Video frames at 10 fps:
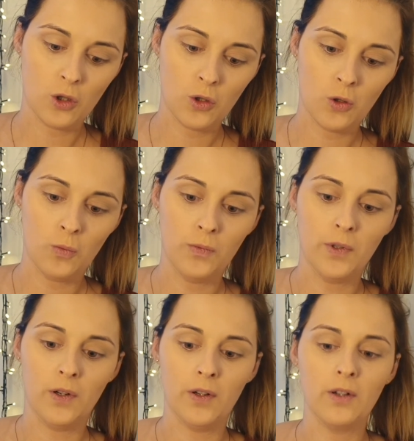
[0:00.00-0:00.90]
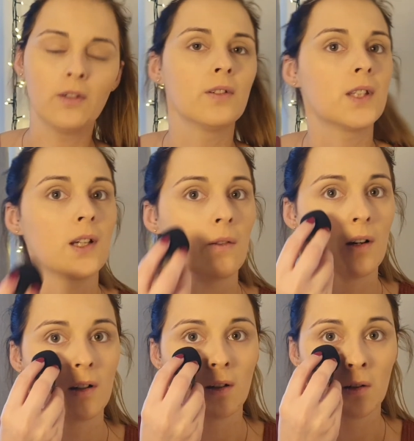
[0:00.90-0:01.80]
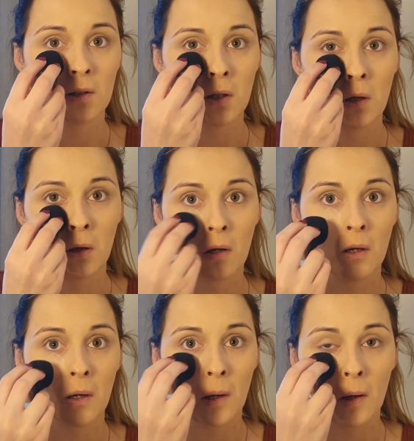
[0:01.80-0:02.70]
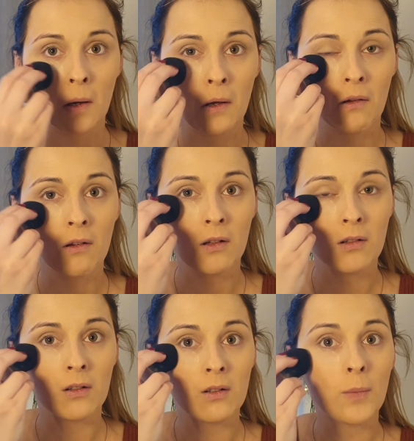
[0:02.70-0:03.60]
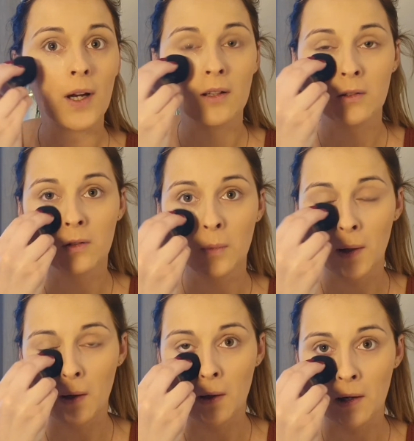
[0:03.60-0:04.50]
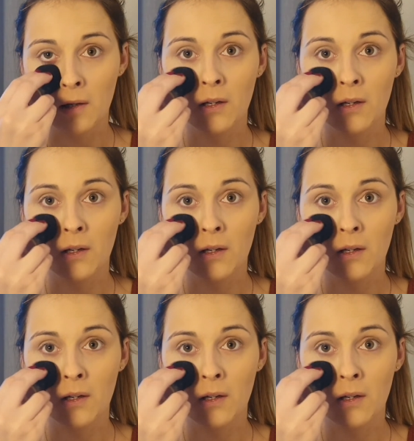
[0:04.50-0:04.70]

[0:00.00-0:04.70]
tub, so see how that goes. So just pat this under my eye.